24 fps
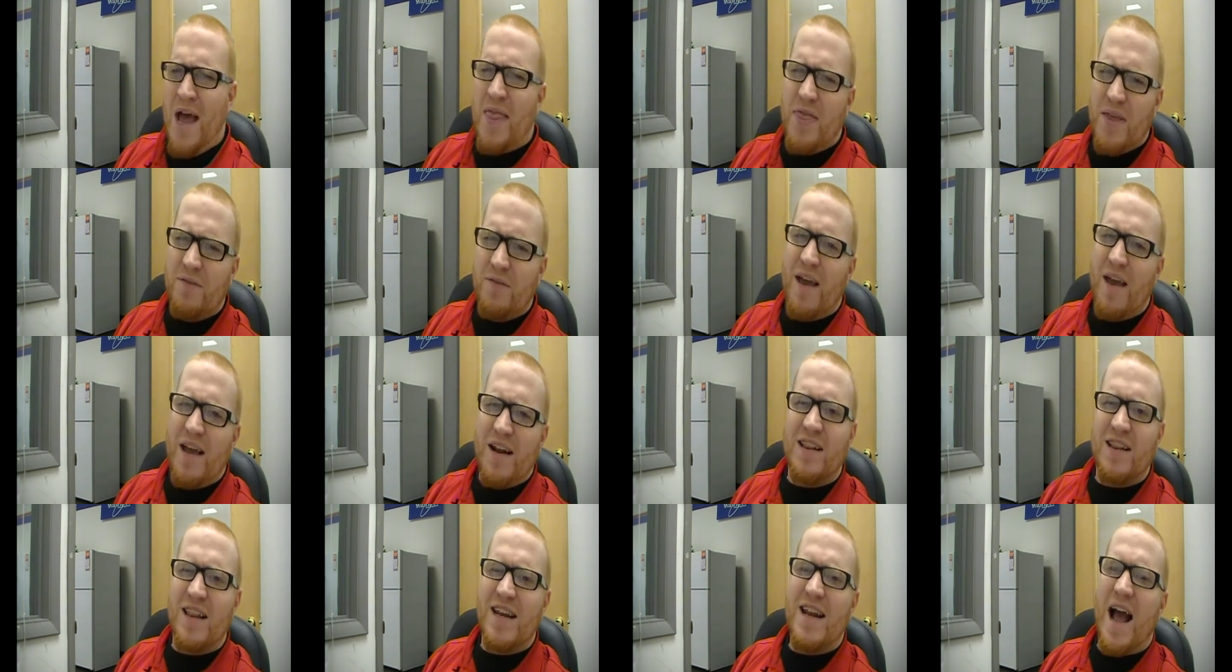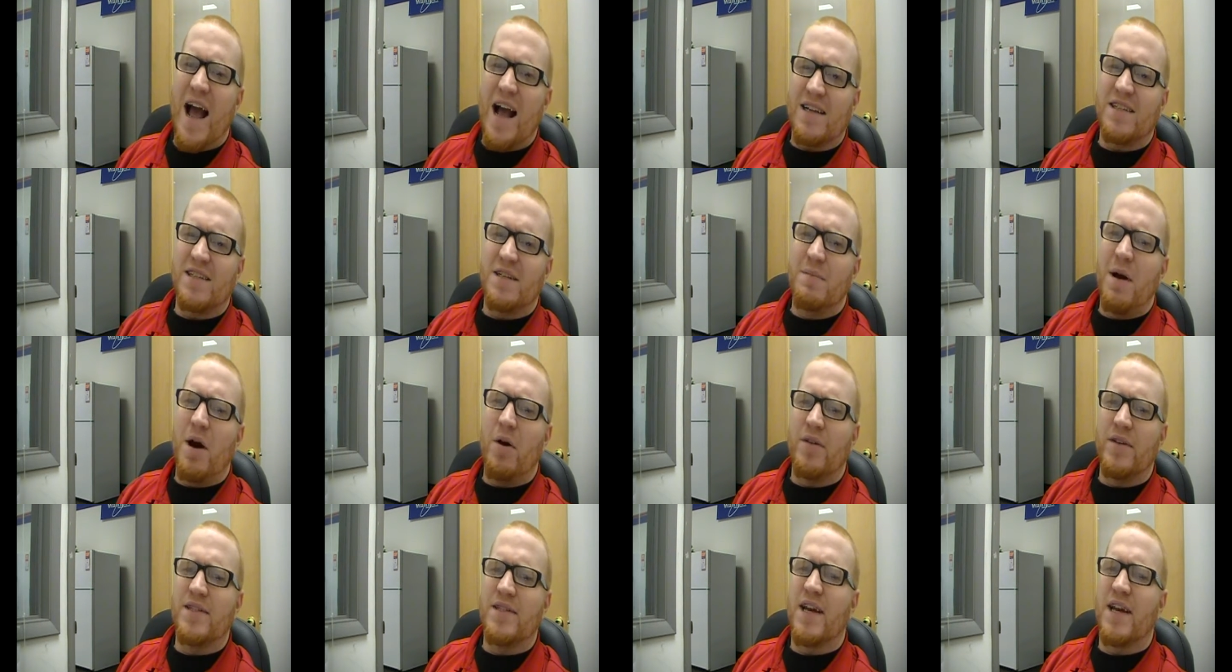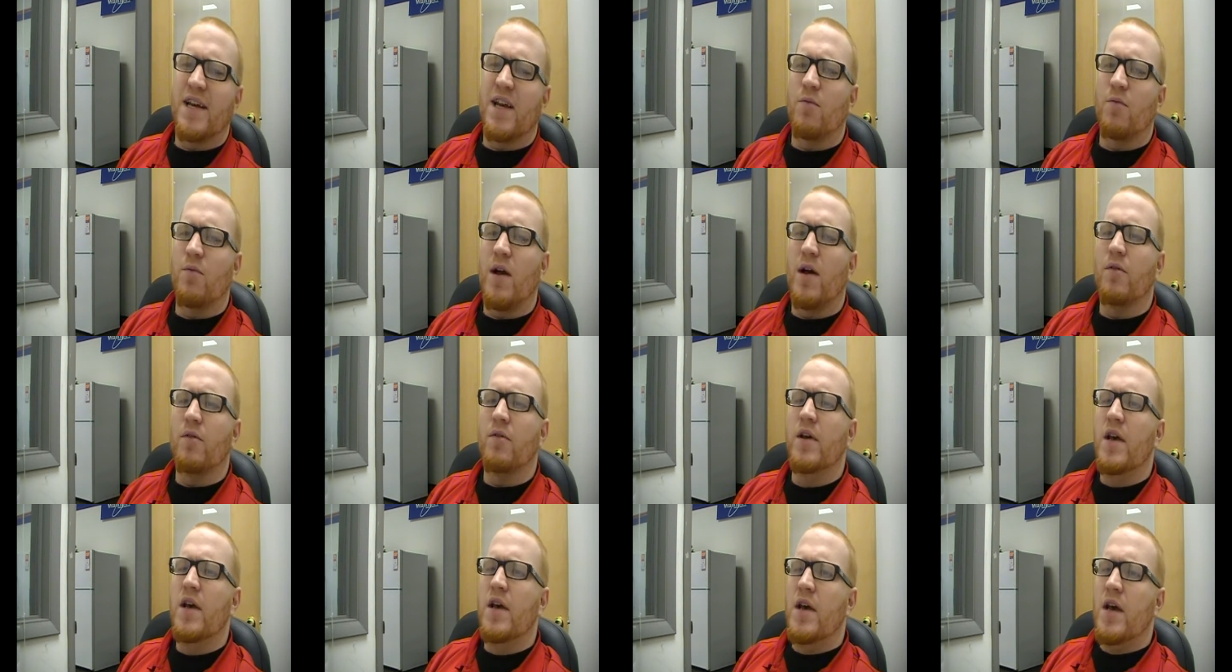I think Wanderlei knocks him out in the second
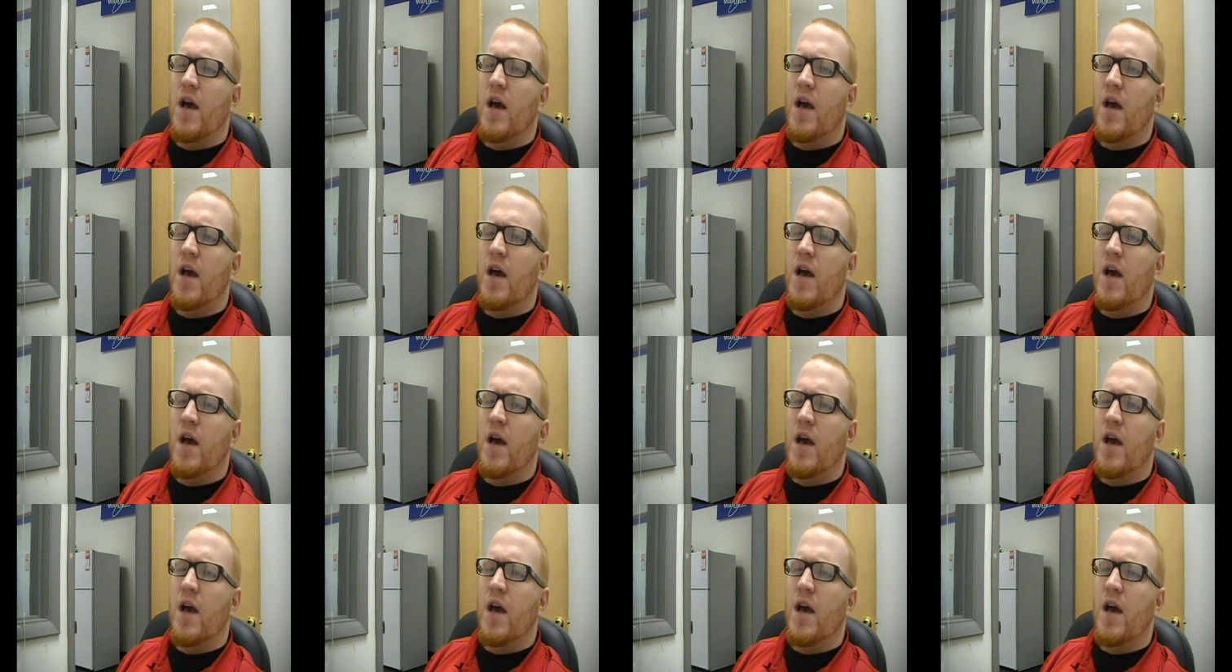round.